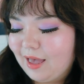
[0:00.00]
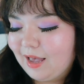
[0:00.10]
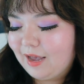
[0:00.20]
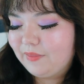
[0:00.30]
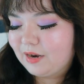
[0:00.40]

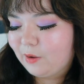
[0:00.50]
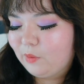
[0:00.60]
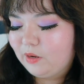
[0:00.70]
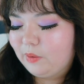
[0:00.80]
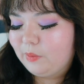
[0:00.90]
uh, than I
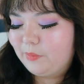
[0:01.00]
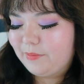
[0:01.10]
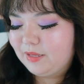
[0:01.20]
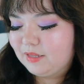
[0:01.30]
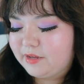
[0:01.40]
would
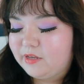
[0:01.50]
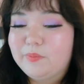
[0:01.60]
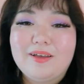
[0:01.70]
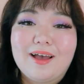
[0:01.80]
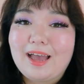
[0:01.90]
maybe like,
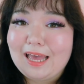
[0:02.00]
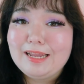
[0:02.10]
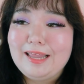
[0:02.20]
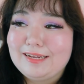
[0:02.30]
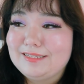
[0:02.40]
but I had
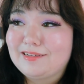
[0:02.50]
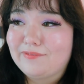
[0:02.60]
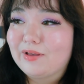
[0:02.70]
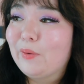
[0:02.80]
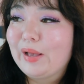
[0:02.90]
a lot of
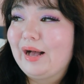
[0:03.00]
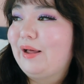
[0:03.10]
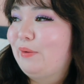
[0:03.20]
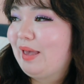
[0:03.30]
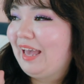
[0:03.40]
stuff going
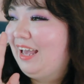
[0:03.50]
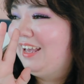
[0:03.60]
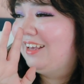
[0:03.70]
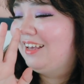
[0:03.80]
on, okay?